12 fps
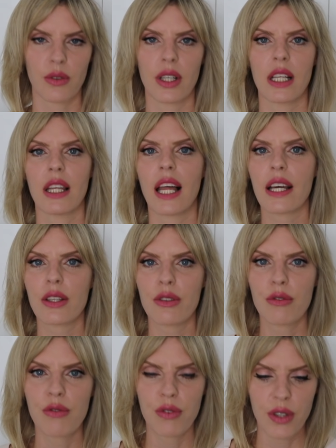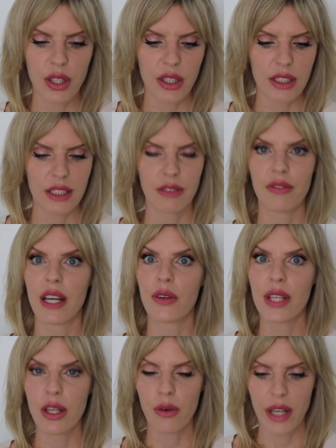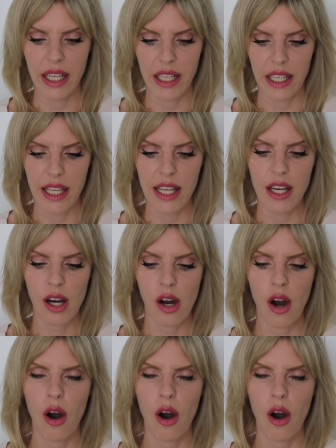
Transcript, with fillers: or I like you first very quickly